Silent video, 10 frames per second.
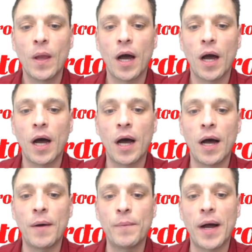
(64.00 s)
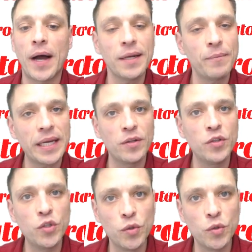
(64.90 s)
I'm going to make a
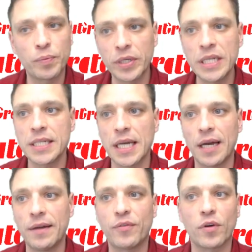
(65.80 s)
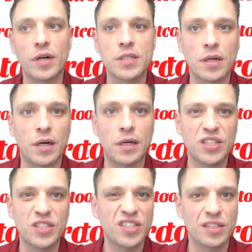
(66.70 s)
new preset for us all
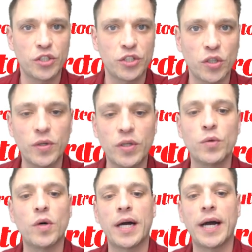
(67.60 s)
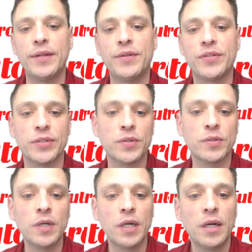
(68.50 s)
just to show you what I
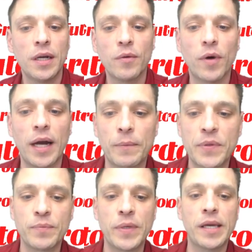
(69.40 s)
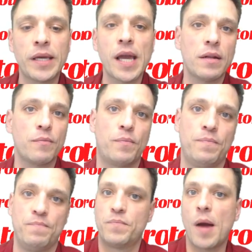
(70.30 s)
do, what helps me get
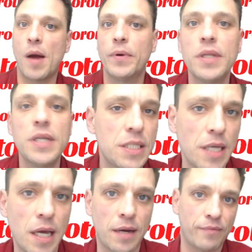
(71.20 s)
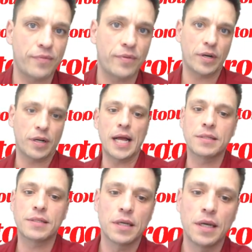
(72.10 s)
properly set up for a
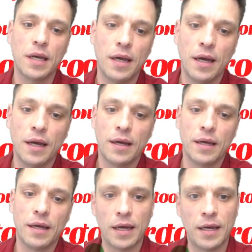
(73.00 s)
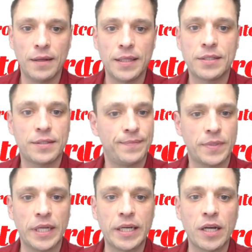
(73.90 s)
class. Let's
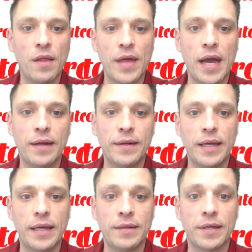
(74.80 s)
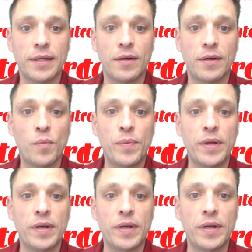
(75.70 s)
click on that and
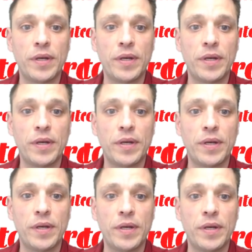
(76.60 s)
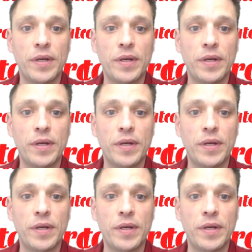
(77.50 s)
open up your camera.